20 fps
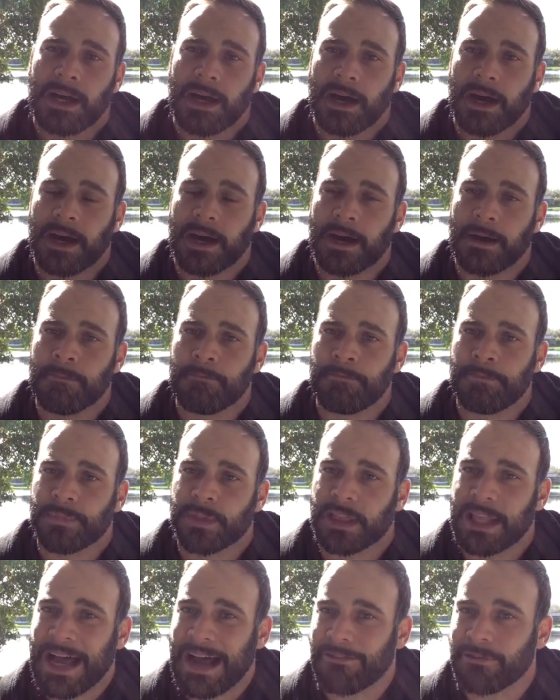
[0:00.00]

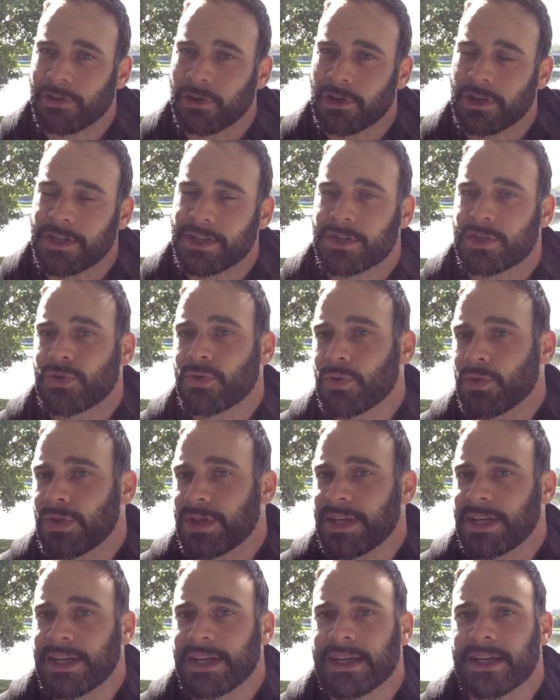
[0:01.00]
Lavender is
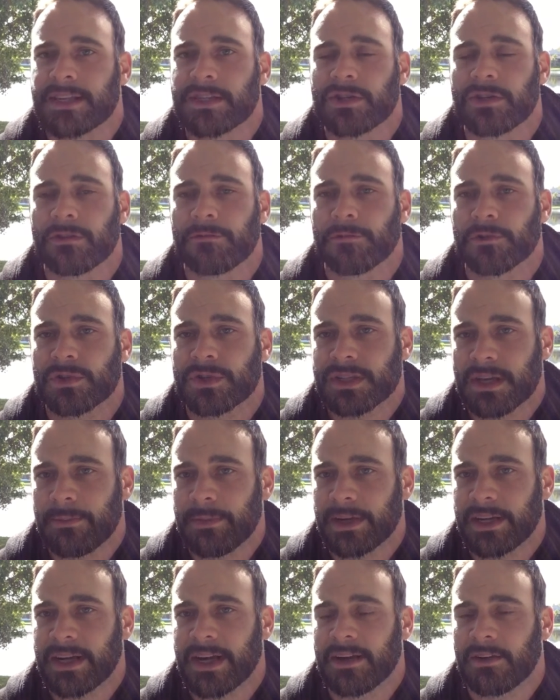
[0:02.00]
soothing. It's good for
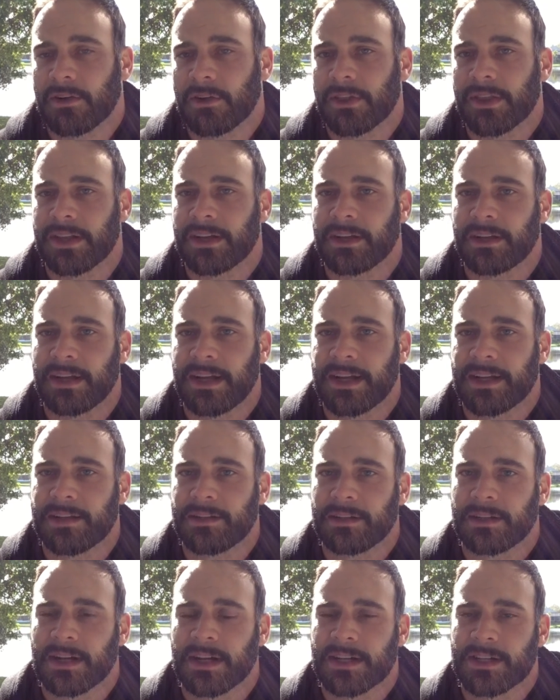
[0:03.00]
stomach health
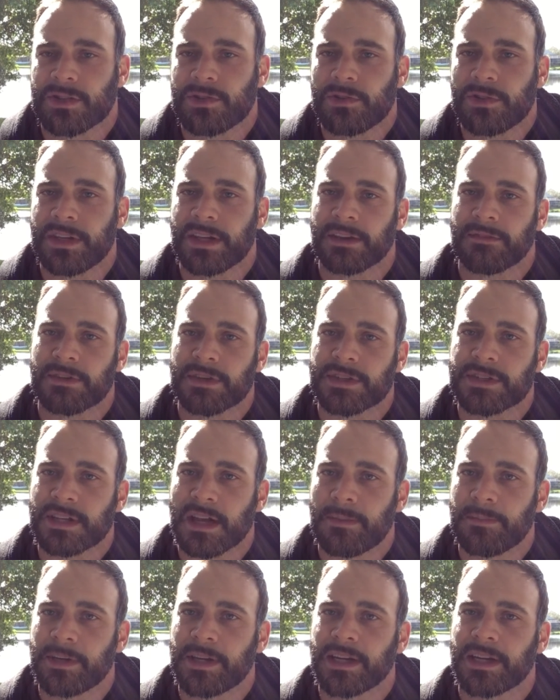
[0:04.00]
and kind of soothing of the
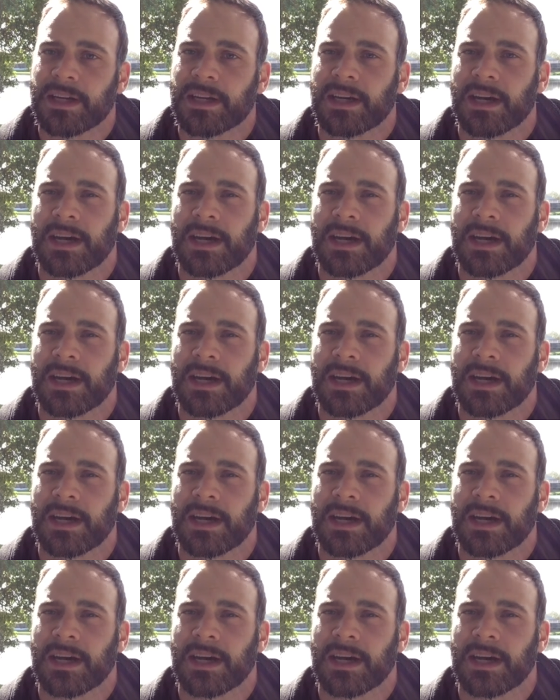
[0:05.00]
stomach.